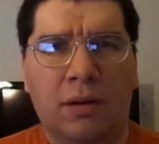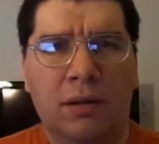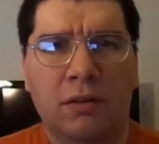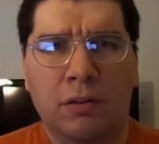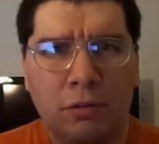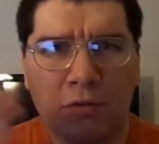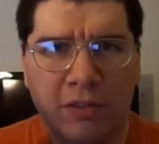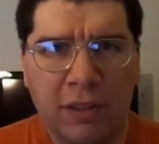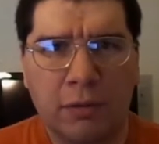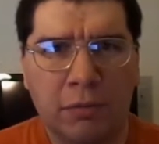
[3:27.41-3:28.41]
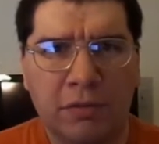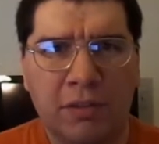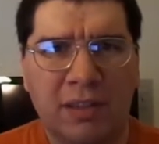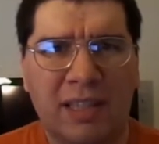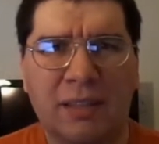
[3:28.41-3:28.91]
on local
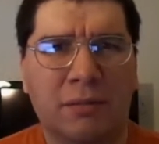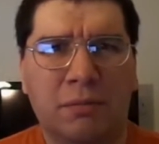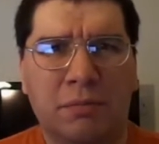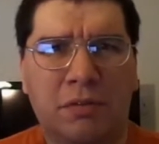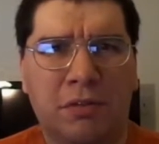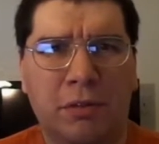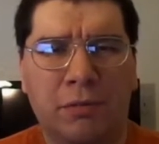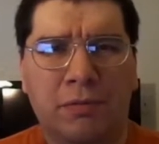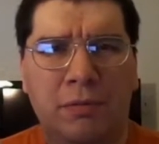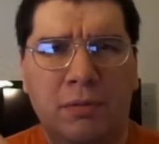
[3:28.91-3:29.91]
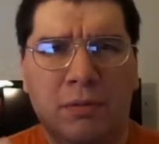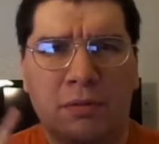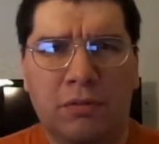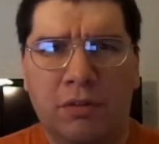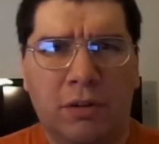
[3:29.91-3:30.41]
television like Sheriff
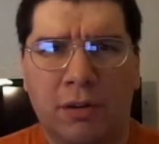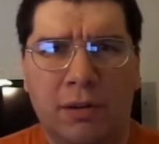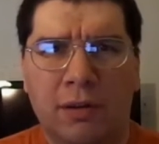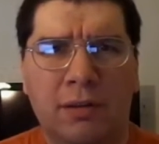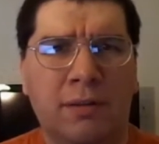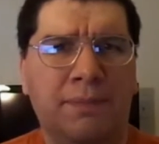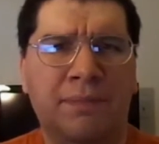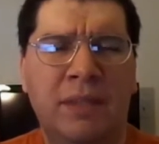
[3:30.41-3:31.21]
John,